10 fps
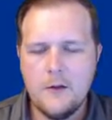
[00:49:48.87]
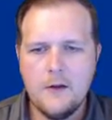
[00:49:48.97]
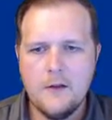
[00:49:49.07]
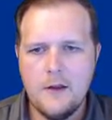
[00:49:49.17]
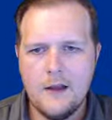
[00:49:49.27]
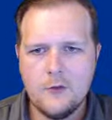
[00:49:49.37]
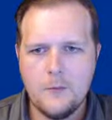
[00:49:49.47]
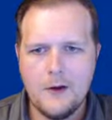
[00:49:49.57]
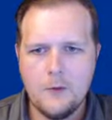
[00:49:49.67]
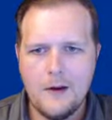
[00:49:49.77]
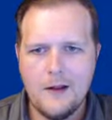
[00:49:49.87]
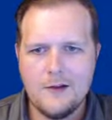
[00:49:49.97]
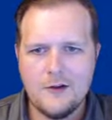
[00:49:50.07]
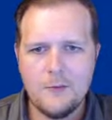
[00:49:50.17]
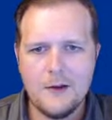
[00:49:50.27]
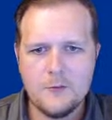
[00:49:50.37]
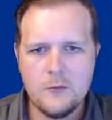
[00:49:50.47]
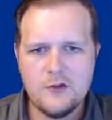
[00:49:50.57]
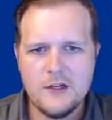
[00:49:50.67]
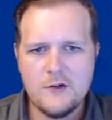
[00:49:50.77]
the actual microbiologic spectrum
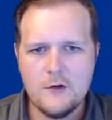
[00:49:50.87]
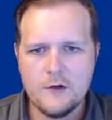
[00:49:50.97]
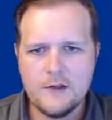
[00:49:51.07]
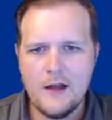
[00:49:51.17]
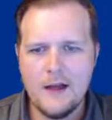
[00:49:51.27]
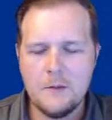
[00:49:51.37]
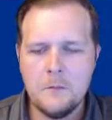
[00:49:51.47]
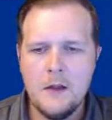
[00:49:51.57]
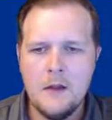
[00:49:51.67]
will change over time,